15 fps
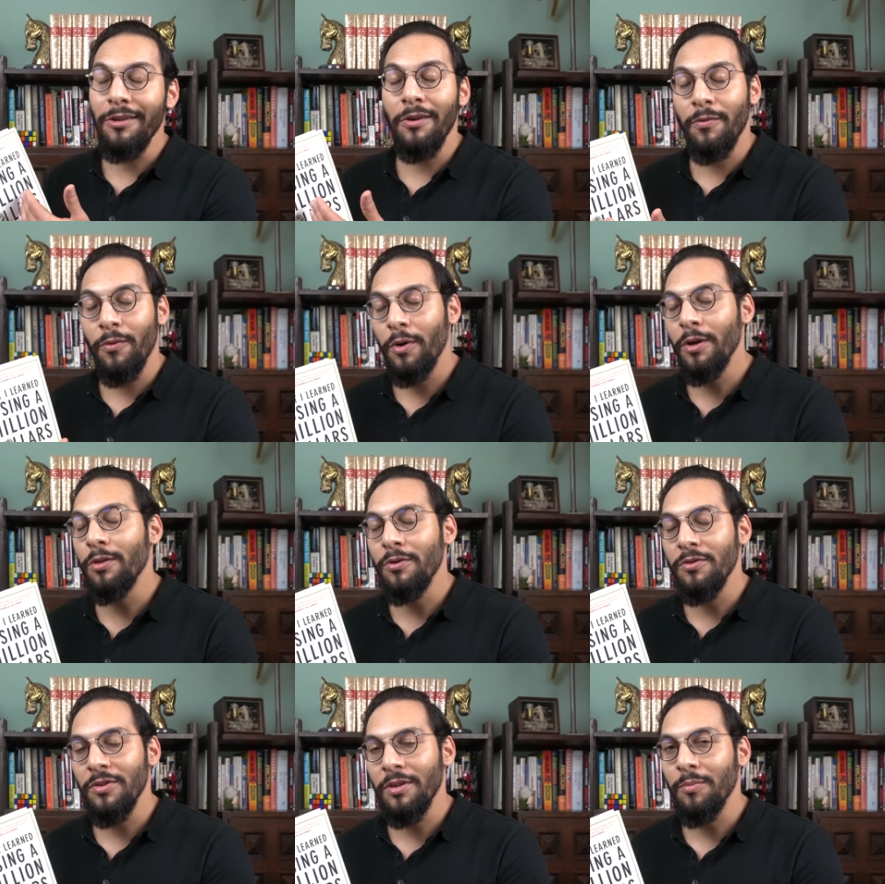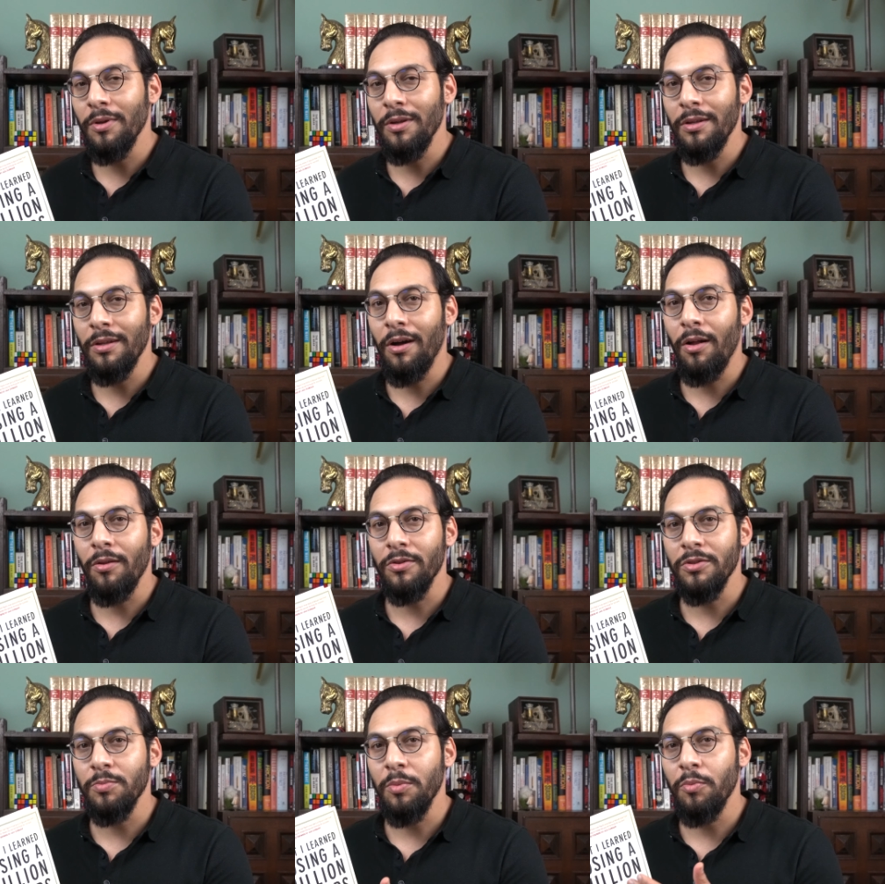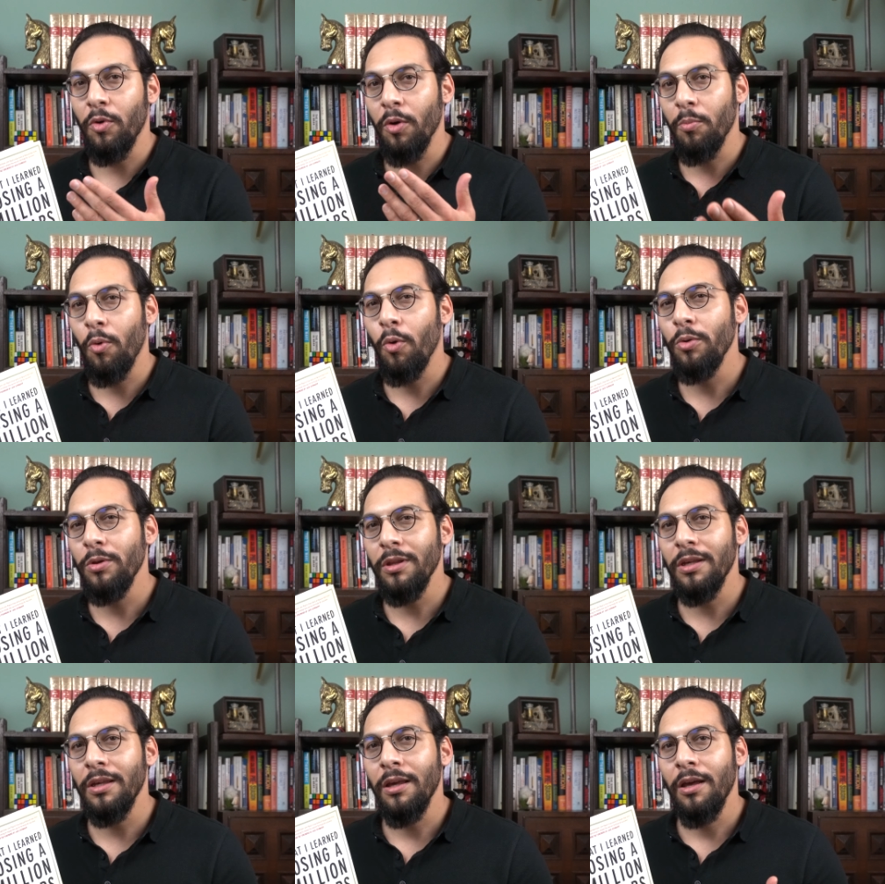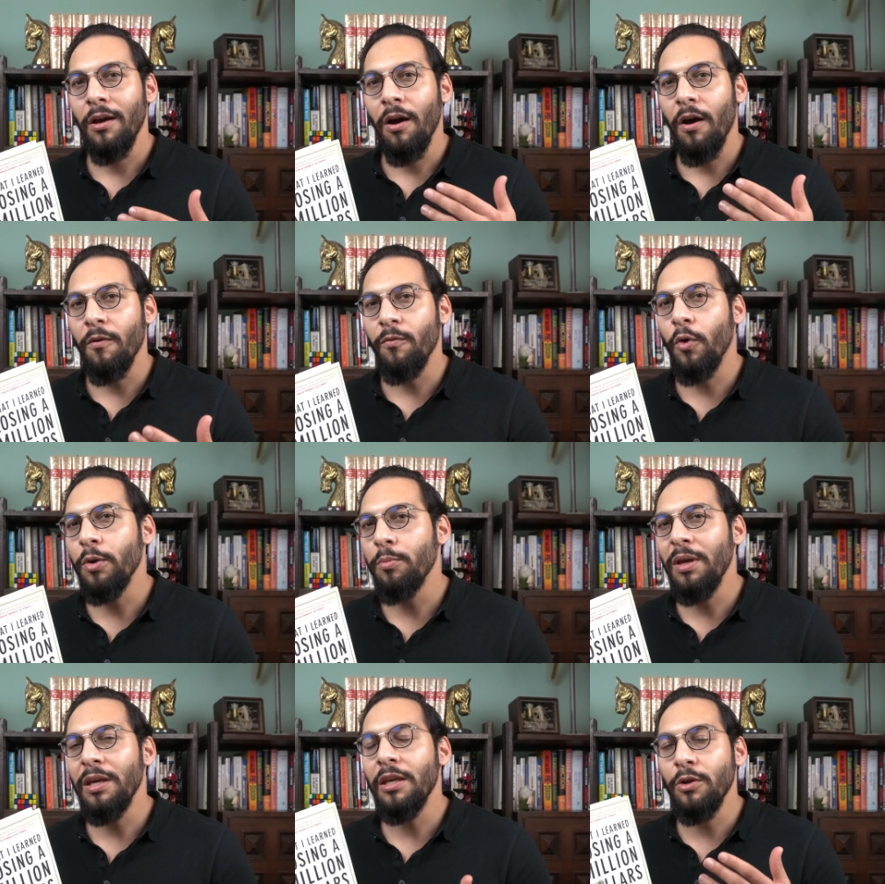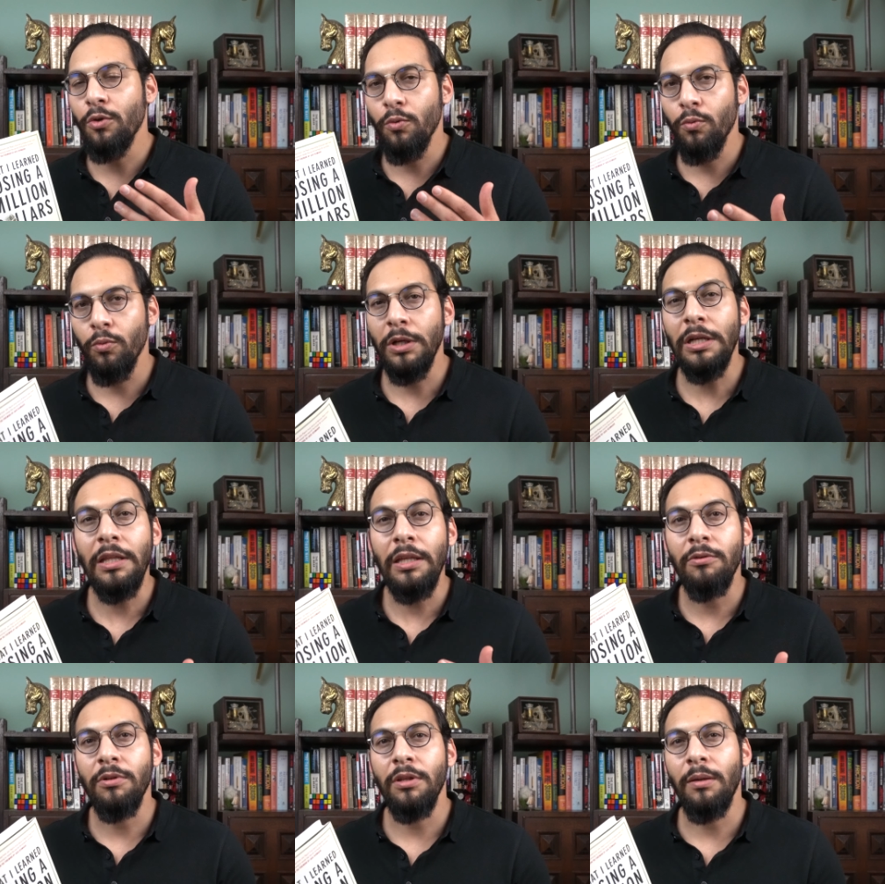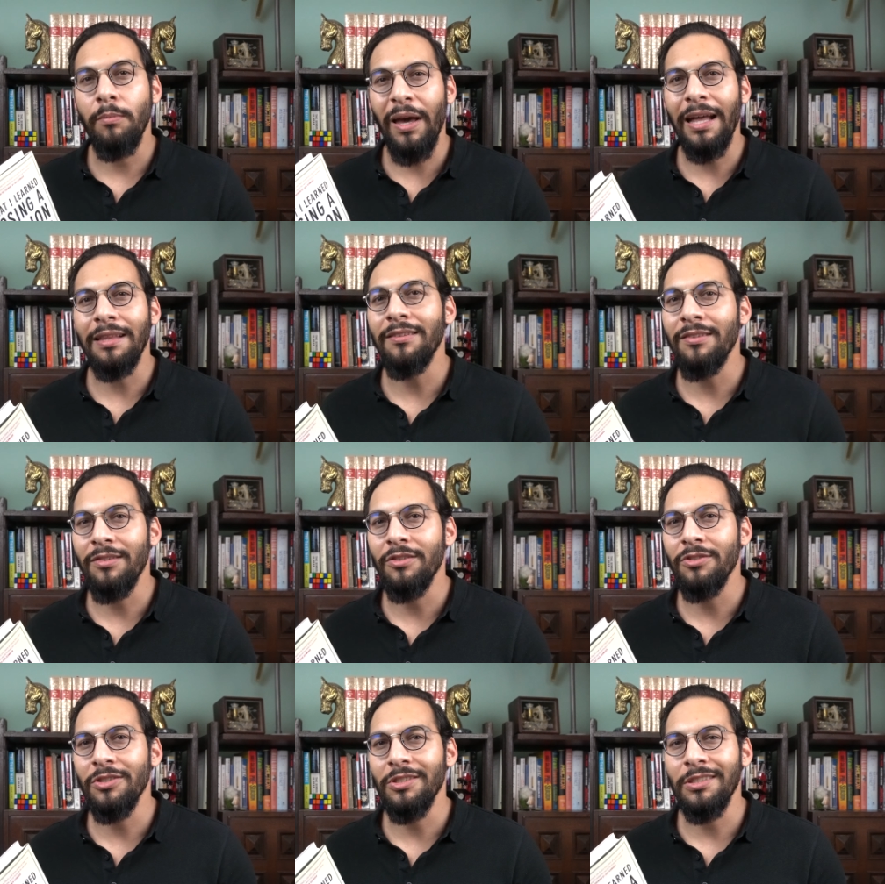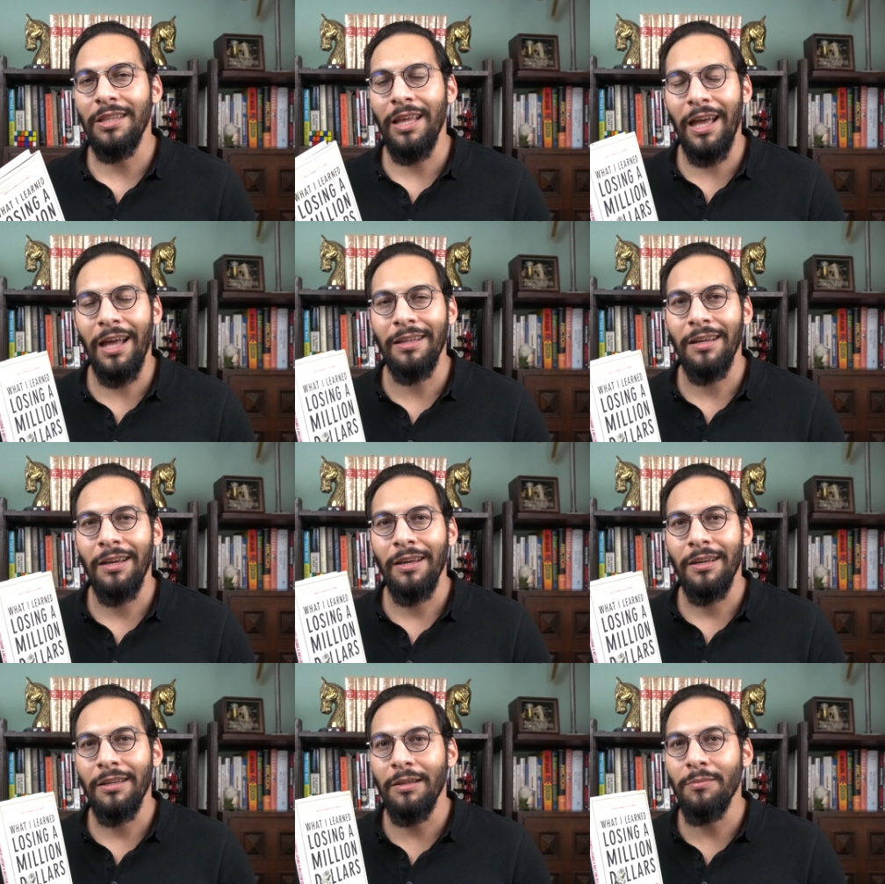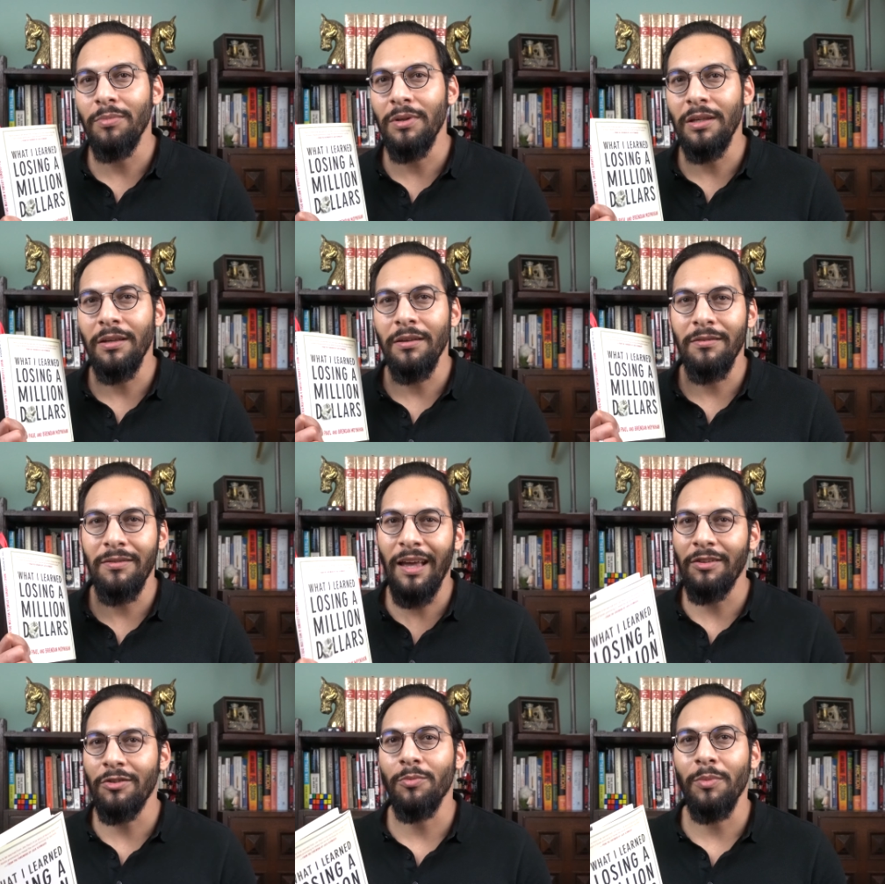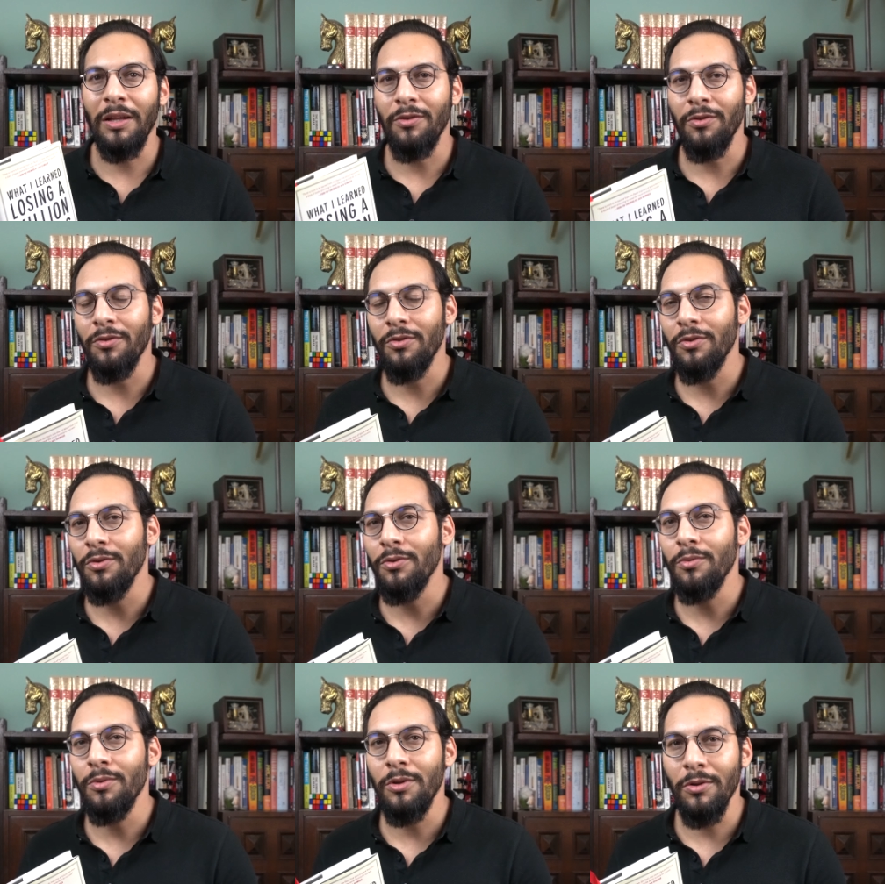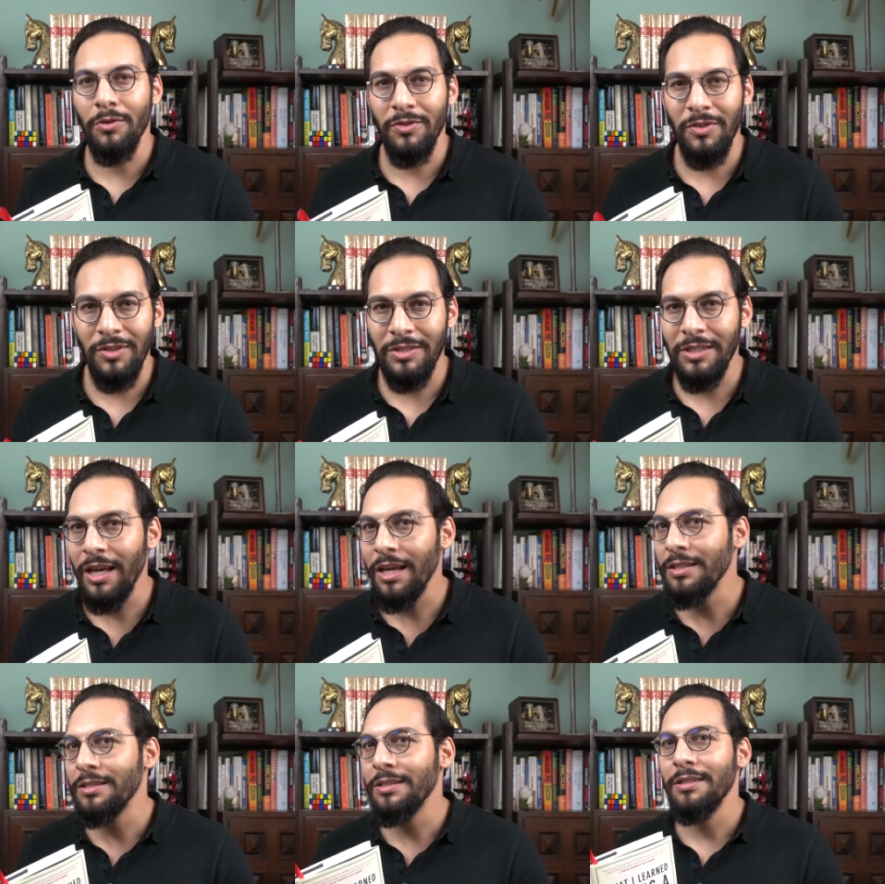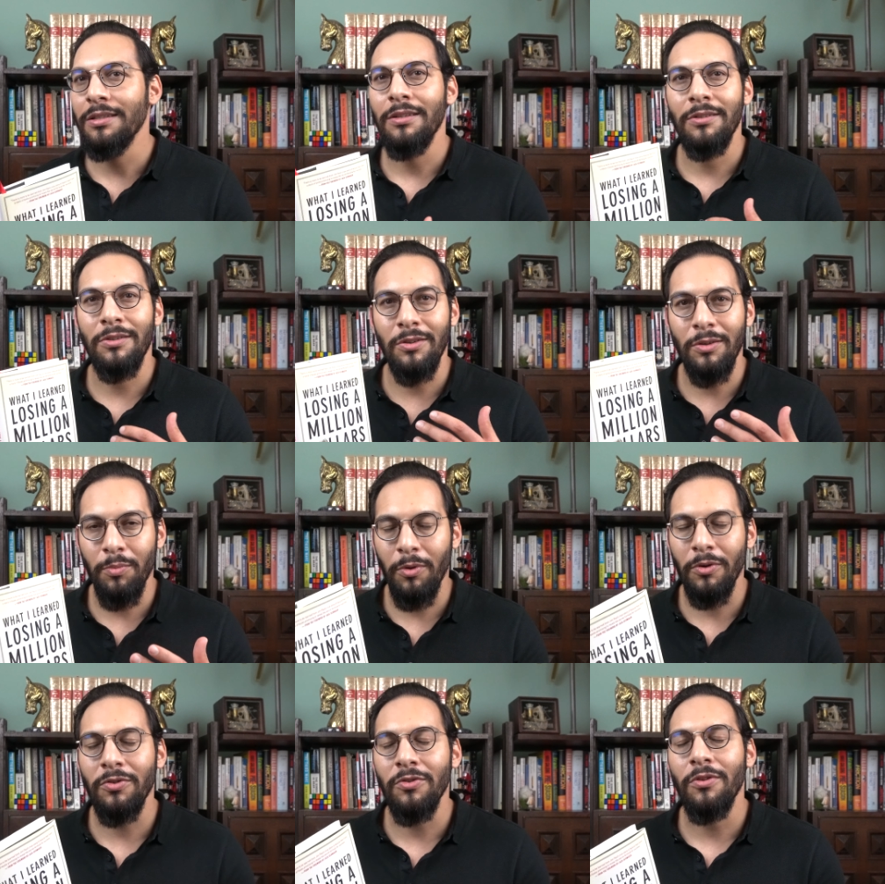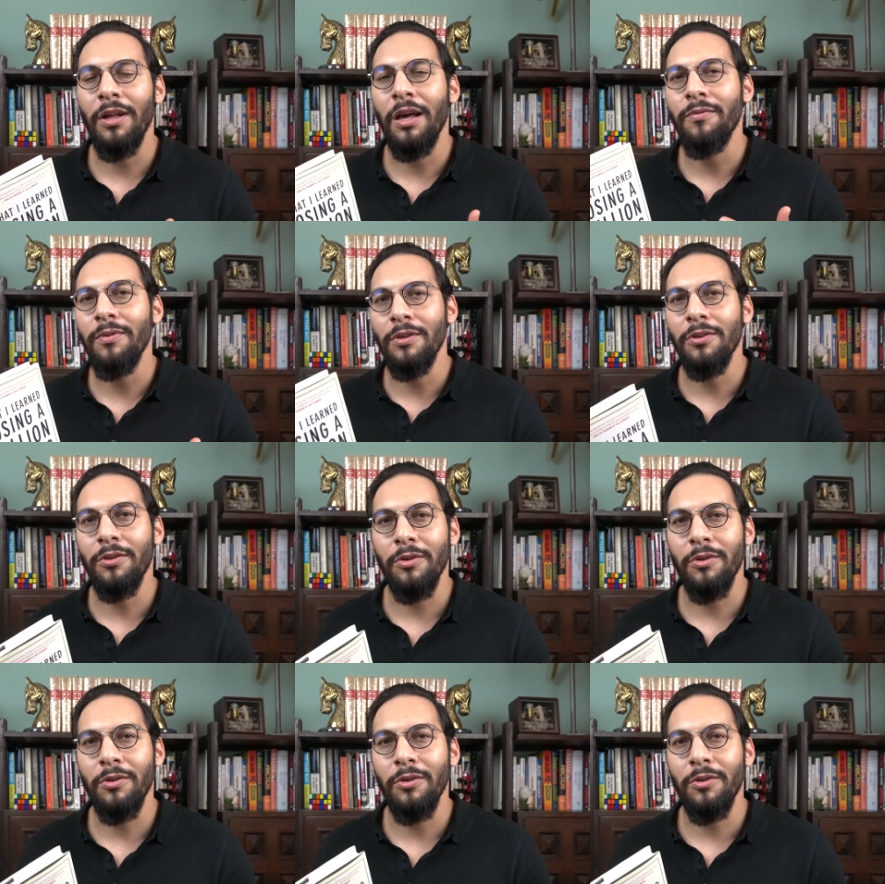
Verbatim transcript: only avoid losing a million dollars, but more importantly, avoid making really, really bad decisions that can be detrimental to your success, to your personal life, and your